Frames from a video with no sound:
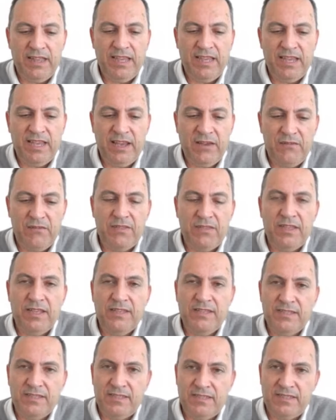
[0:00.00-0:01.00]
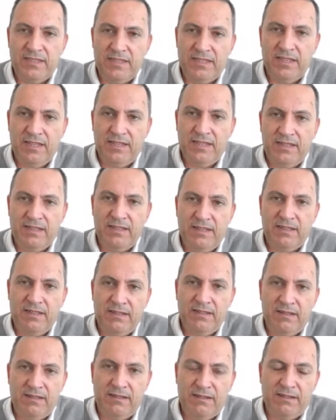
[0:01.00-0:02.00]
I think, have these
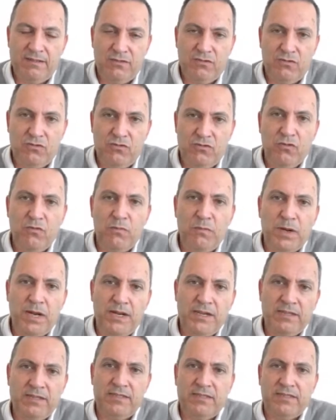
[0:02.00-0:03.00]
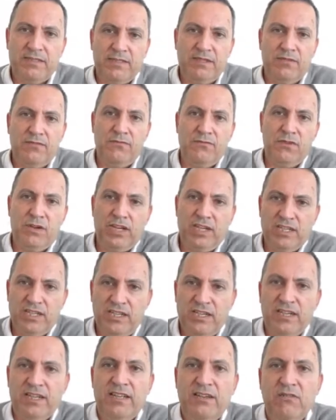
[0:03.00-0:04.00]
two parts:
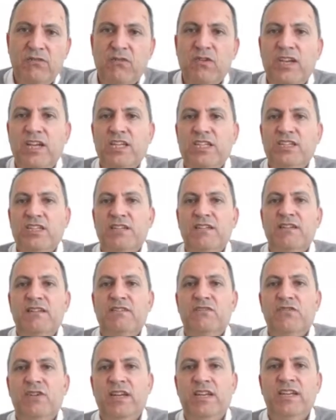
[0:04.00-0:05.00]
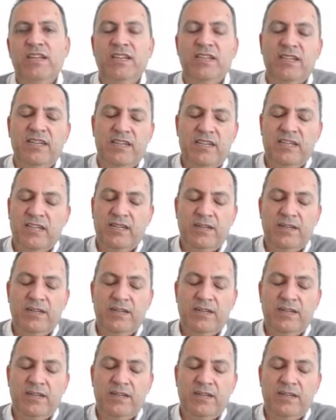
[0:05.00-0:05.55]
vocational and educational training